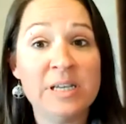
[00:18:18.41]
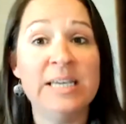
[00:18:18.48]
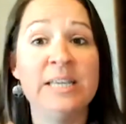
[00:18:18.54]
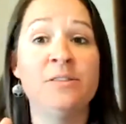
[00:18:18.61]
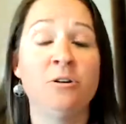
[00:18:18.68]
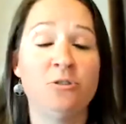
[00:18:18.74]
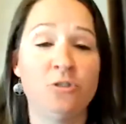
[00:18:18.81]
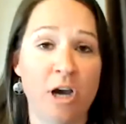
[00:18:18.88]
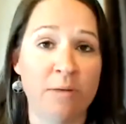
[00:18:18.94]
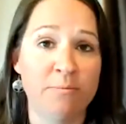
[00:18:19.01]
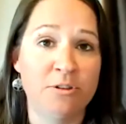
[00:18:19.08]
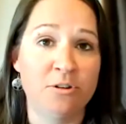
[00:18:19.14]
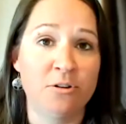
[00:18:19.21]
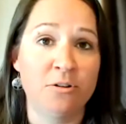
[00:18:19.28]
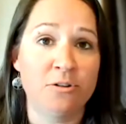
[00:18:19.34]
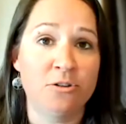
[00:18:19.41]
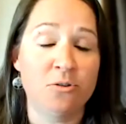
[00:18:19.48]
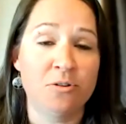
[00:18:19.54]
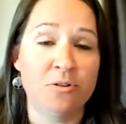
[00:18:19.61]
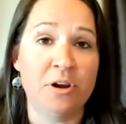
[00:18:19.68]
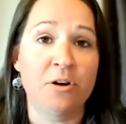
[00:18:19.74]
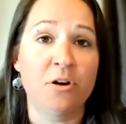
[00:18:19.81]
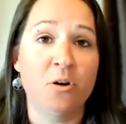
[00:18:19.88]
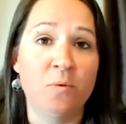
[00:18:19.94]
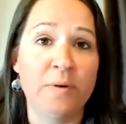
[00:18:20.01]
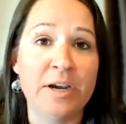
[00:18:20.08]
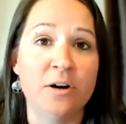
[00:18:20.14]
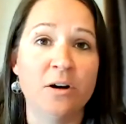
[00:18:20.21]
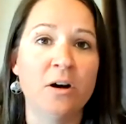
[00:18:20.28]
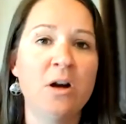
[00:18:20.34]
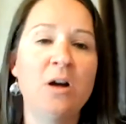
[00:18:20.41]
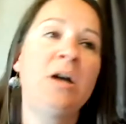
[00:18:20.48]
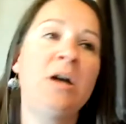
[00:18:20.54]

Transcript: in their job search or their career.